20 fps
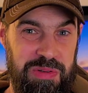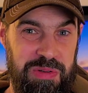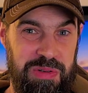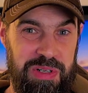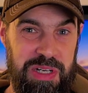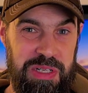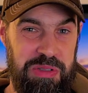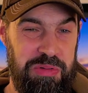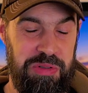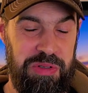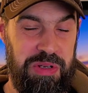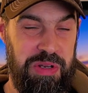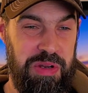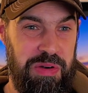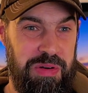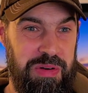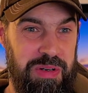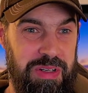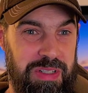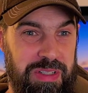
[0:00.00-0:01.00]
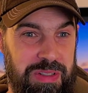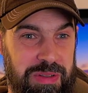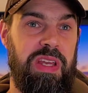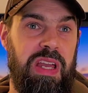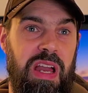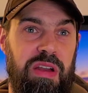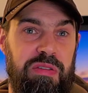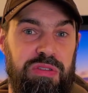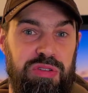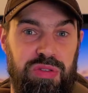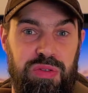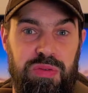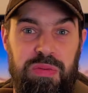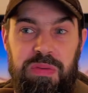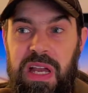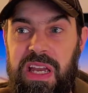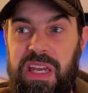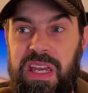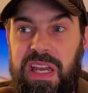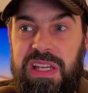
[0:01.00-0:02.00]
or I don't know. They have to,
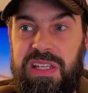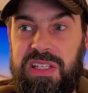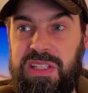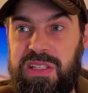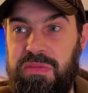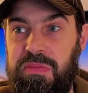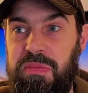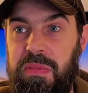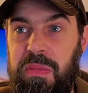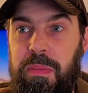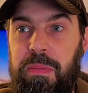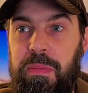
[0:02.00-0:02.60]
I guess,